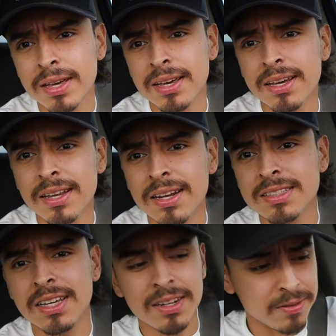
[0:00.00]
and
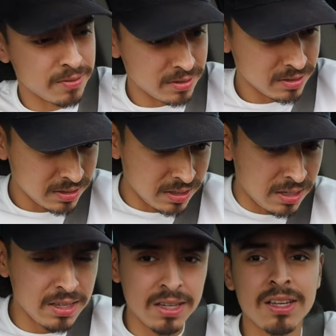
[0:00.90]
let's get
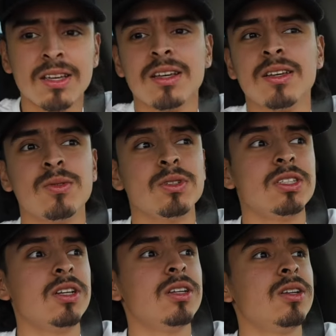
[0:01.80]
it. We're
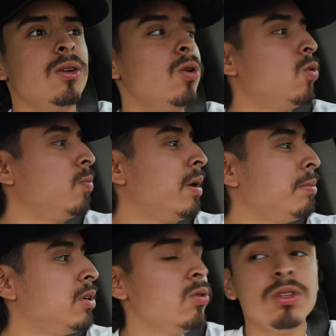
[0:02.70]
still in the old
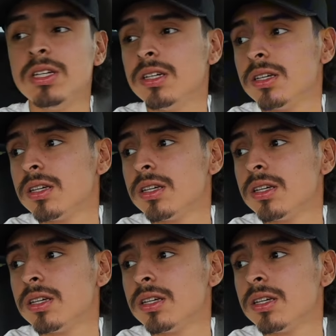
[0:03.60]
baby dually.